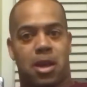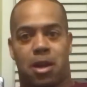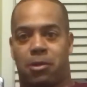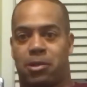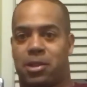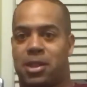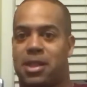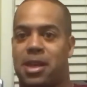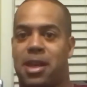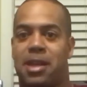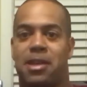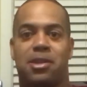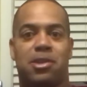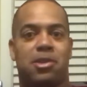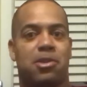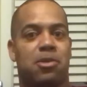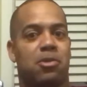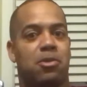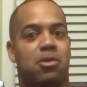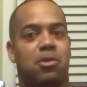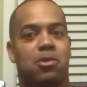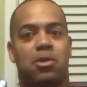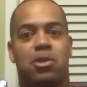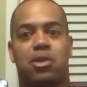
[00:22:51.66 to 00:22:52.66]
stay
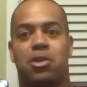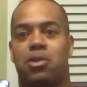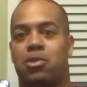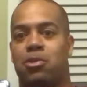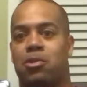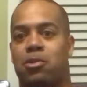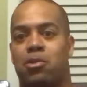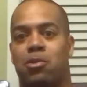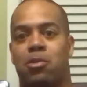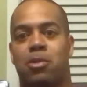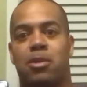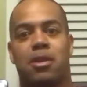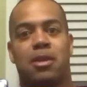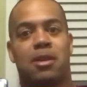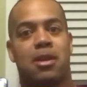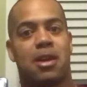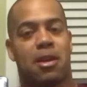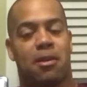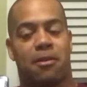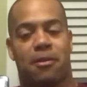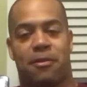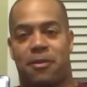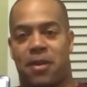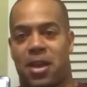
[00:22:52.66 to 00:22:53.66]
tuned to,
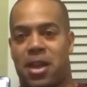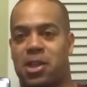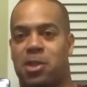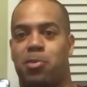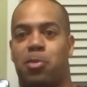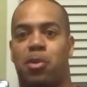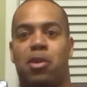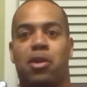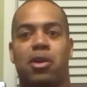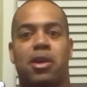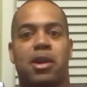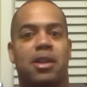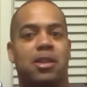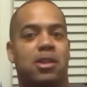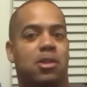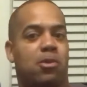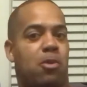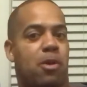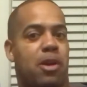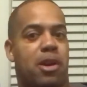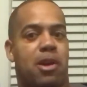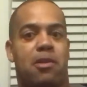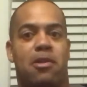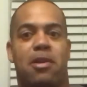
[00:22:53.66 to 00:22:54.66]
Facebook and
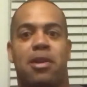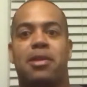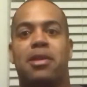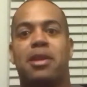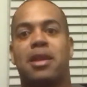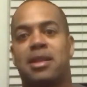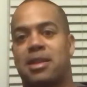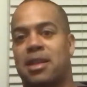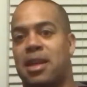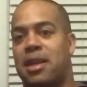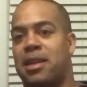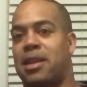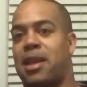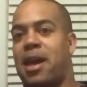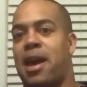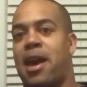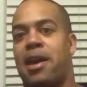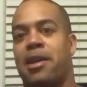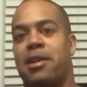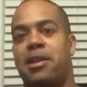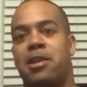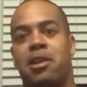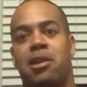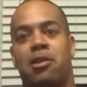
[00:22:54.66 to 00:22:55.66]
Twitter and things like
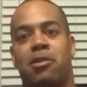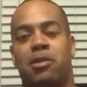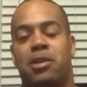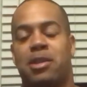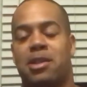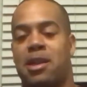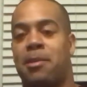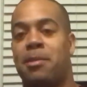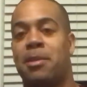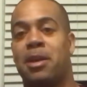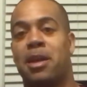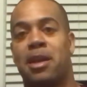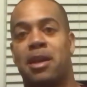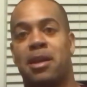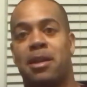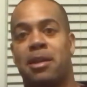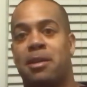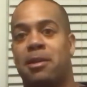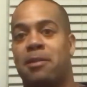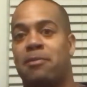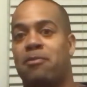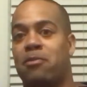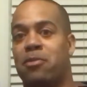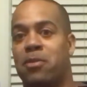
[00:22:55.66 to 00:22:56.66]
that, because I'm going to
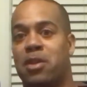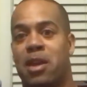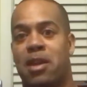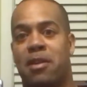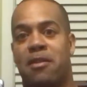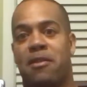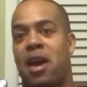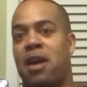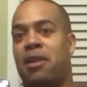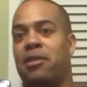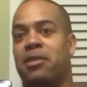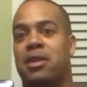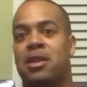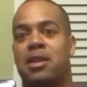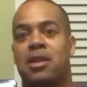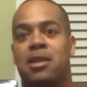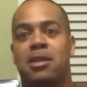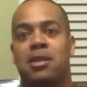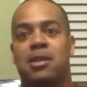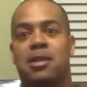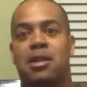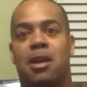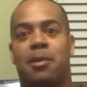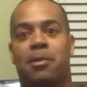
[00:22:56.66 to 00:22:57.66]
give out
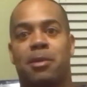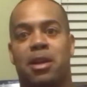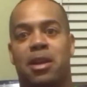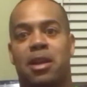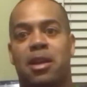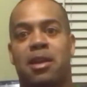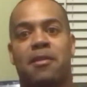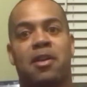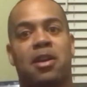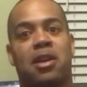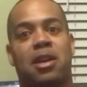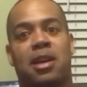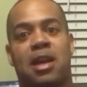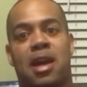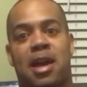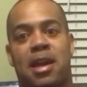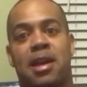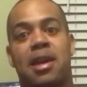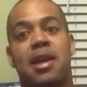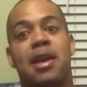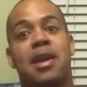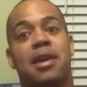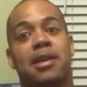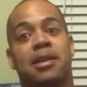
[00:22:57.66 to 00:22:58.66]
a lot
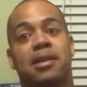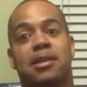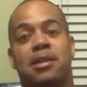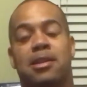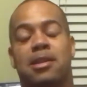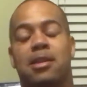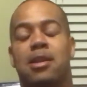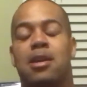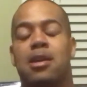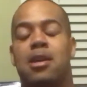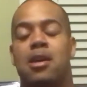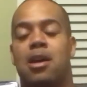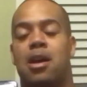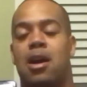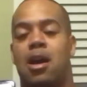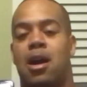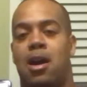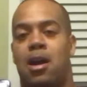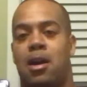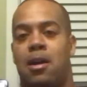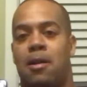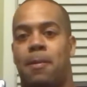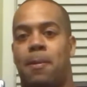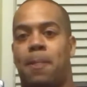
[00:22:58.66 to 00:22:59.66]
of hints.
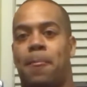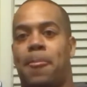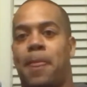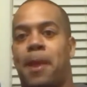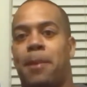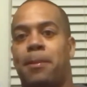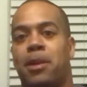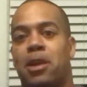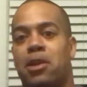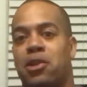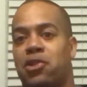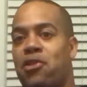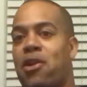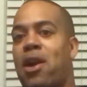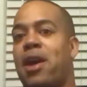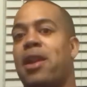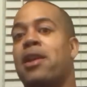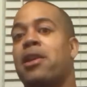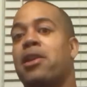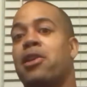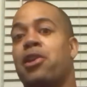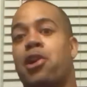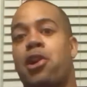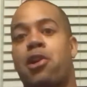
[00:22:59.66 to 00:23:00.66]
I'm going to try to
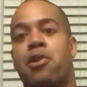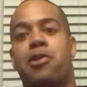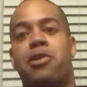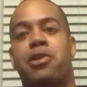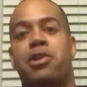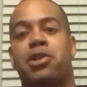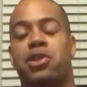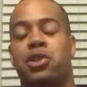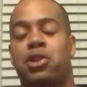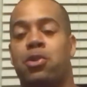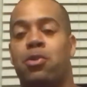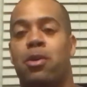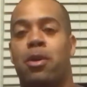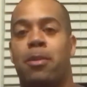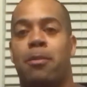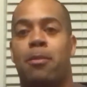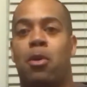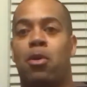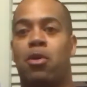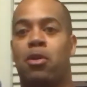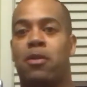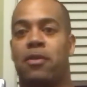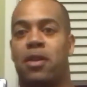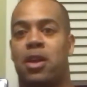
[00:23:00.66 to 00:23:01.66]
encourage you and
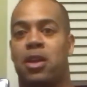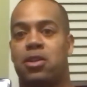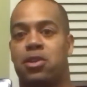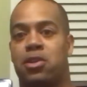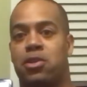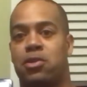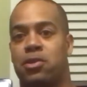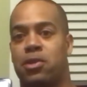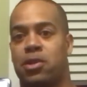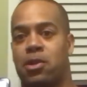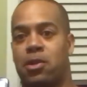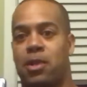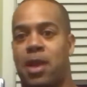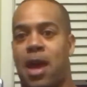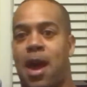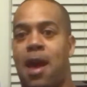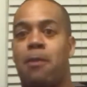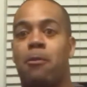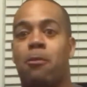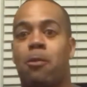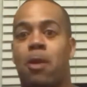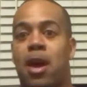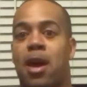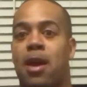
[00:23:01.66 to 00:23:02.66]
motivate you so
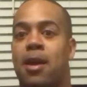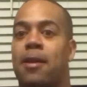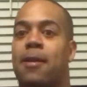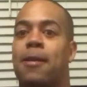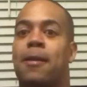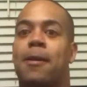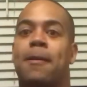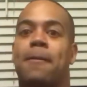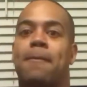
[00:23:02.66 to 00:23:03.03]
that way,